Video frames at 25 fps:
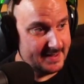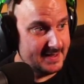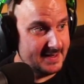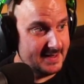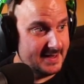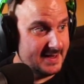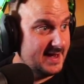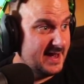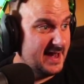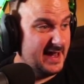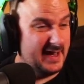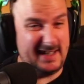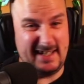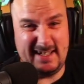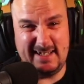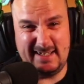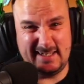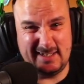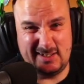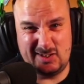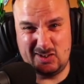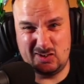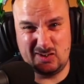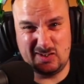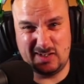and easy
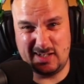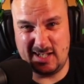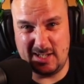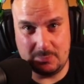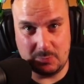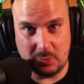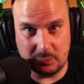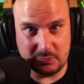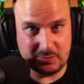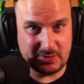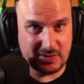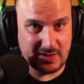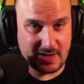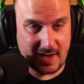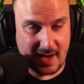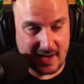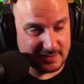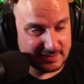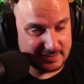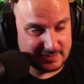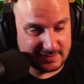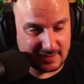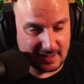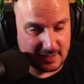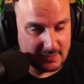just to keep up to date
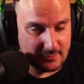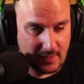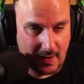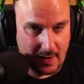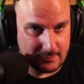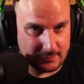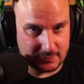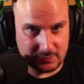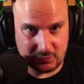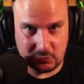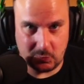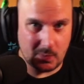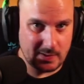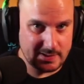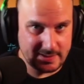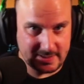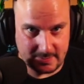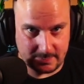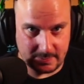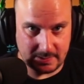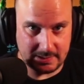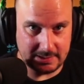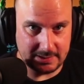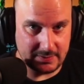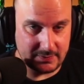instead of having 20
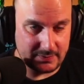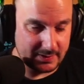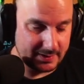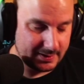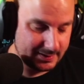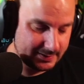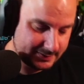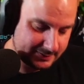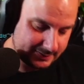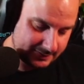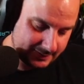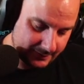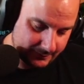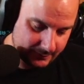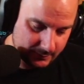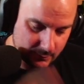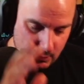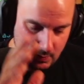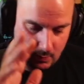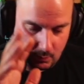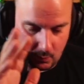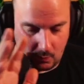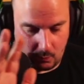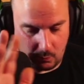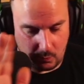million things, different
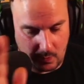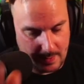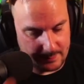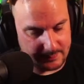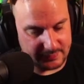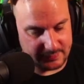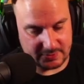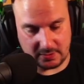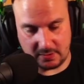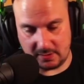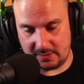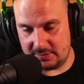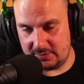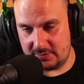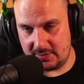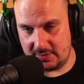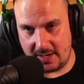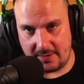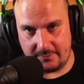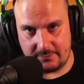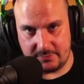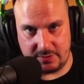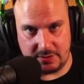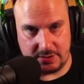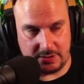websites you're
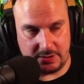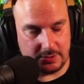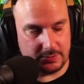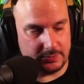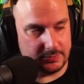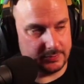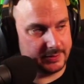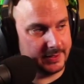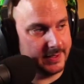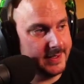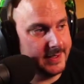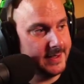having to use.